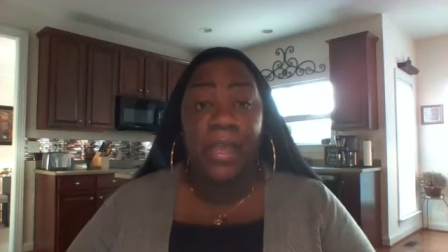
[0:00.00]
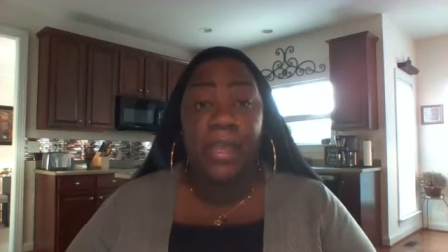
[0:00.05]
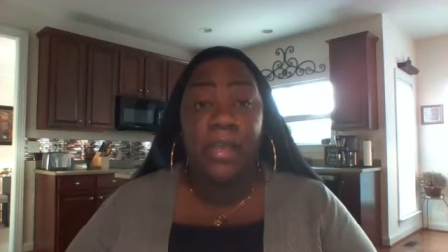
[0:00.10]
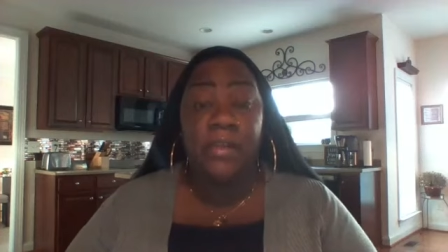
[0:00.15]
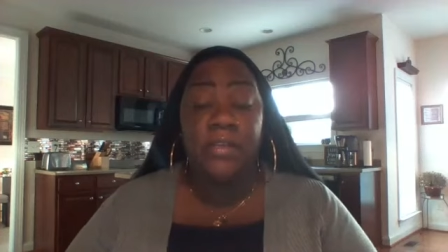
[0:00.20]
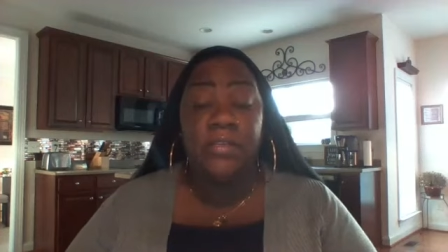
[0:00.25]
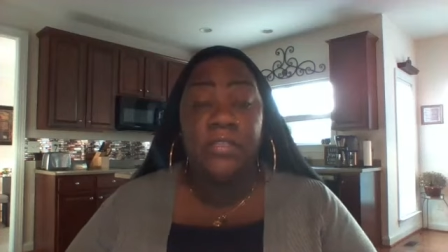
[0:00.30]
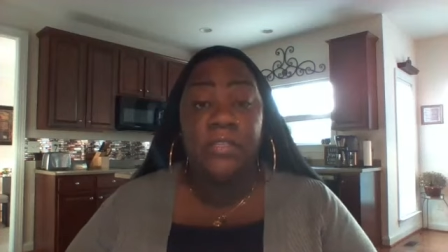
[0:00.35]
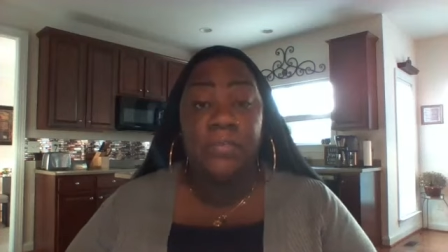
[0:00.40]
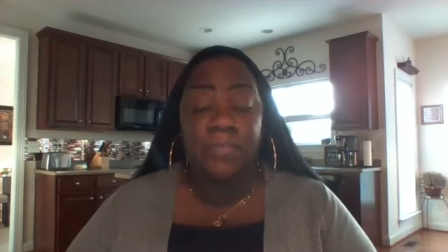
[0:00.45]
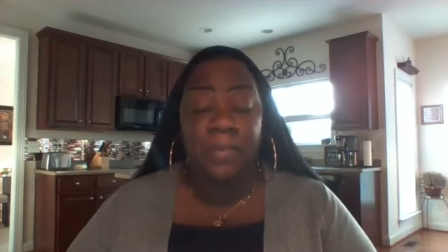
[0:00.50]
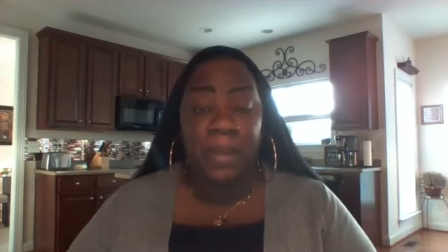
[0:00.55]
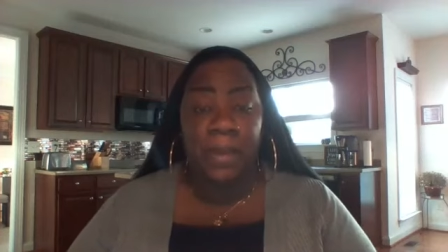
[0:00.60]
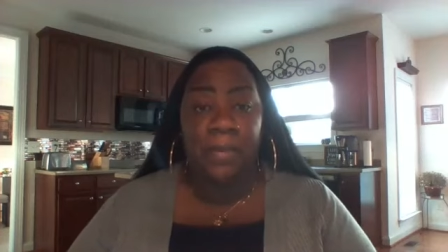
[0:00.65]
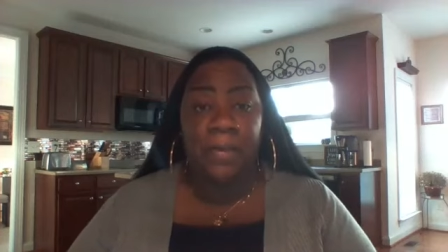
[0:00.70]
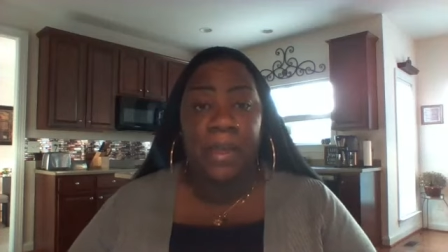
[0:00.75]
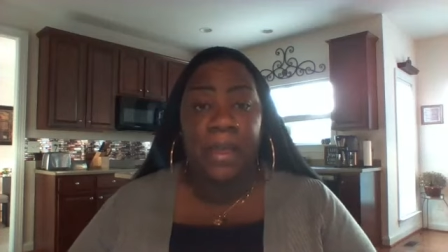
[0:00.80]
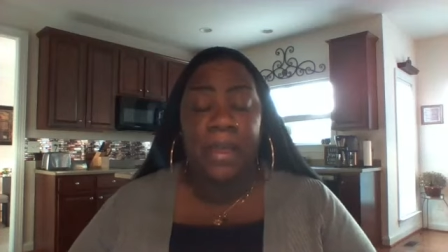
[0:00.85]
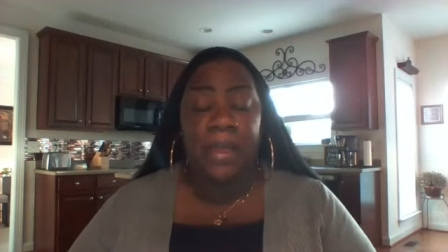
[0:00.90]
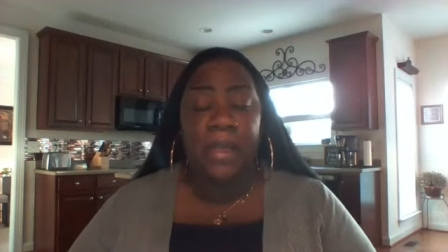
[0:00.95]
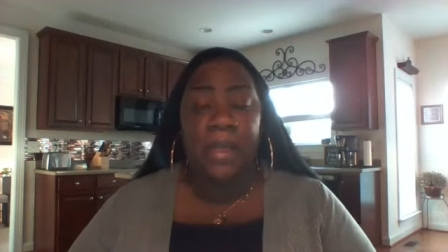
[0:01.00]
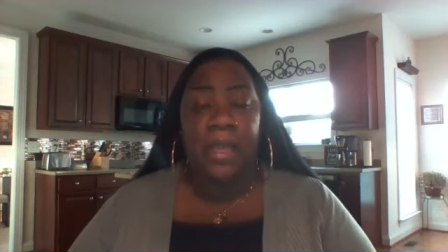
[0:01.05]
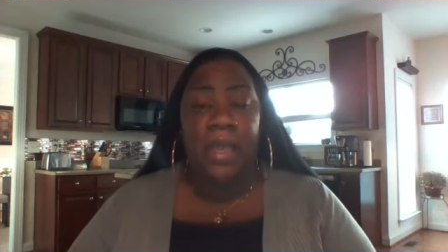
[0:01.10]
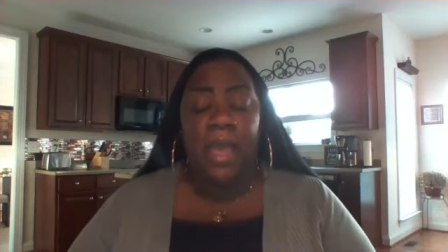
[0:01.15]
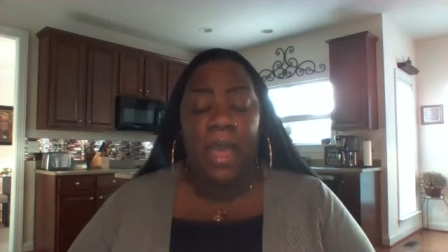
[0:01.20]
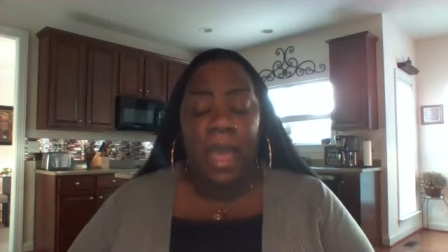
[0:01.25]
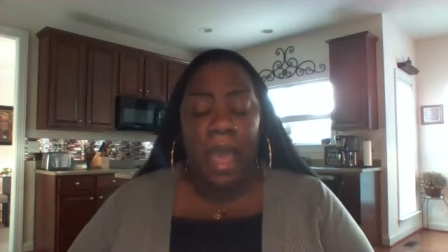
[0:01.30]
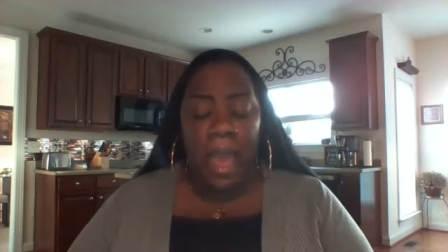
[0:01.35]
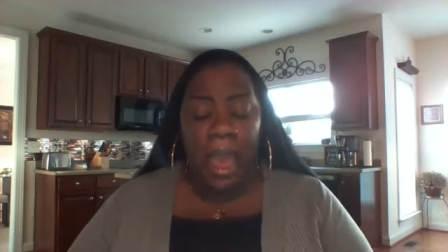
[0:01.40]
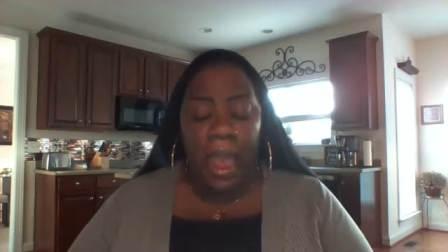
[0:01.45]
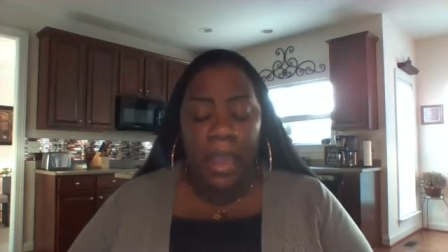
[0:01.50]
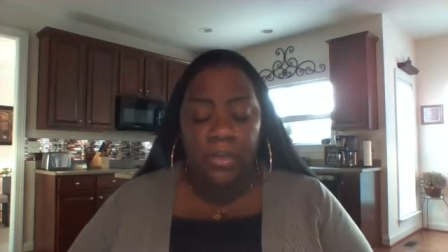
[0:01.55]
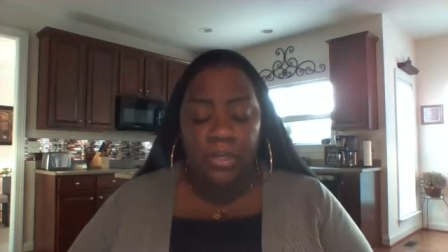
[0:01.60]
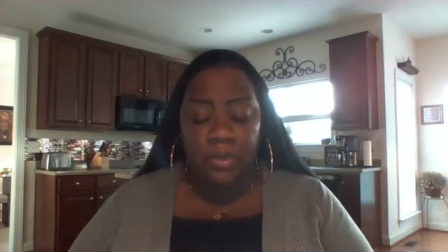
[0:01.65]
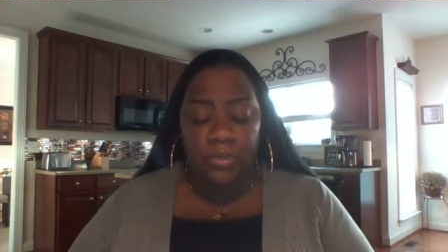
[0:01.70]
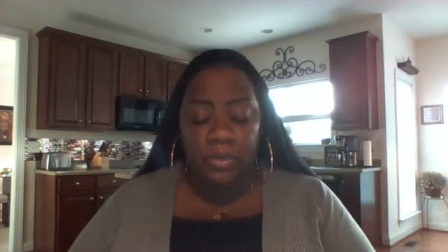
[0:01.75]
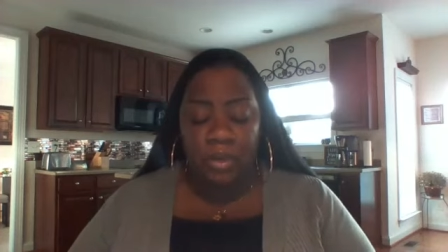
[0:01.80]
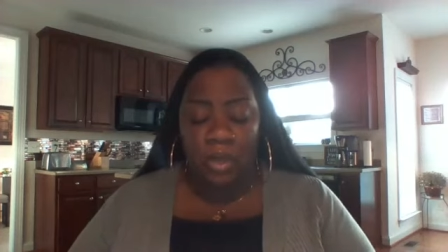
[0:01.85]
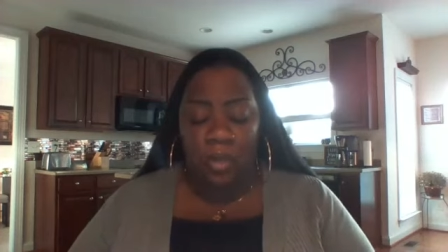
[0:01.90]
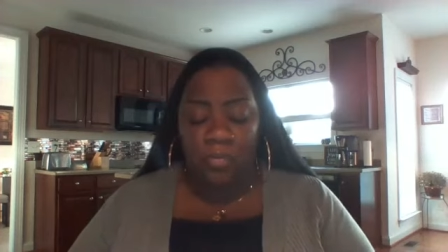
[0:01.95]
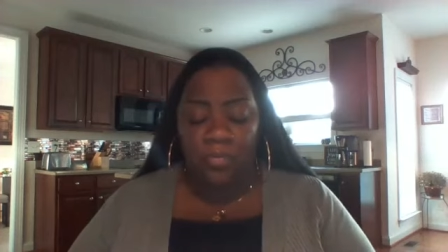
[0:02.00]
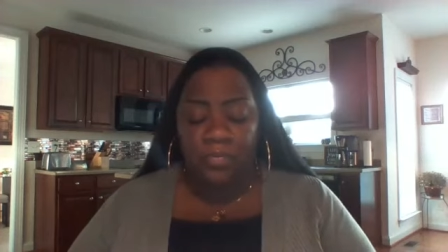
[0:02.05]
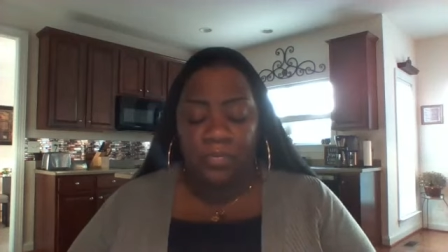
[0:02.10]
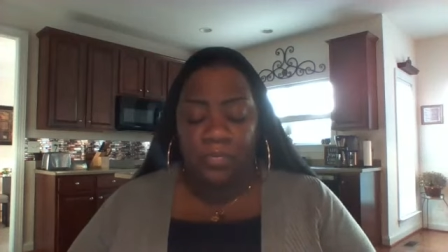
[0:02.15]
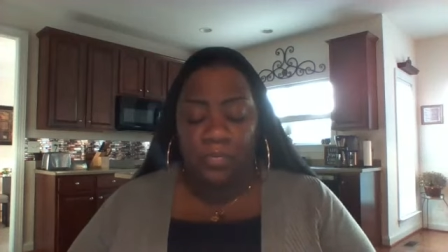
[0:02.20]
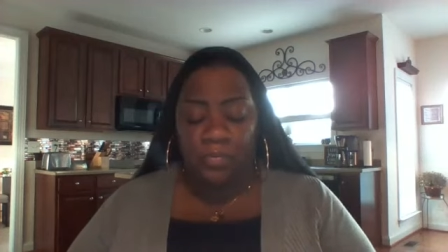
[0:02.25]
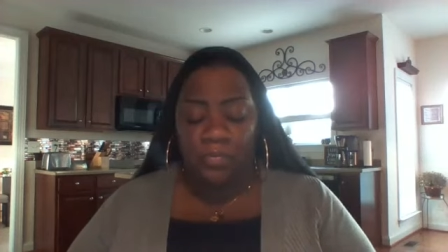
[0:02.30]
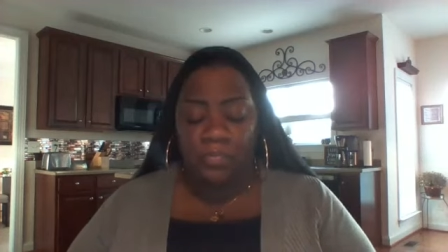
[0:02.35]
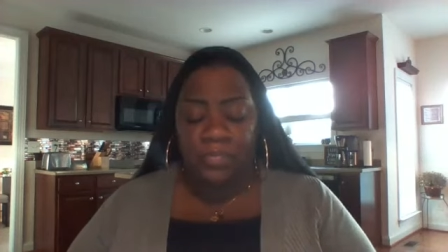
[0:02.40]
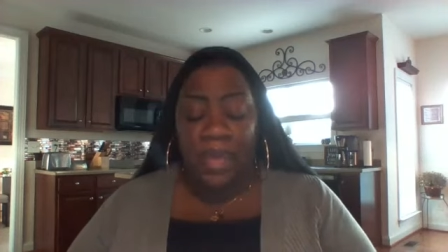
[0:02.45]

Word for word: In spirit. And you know,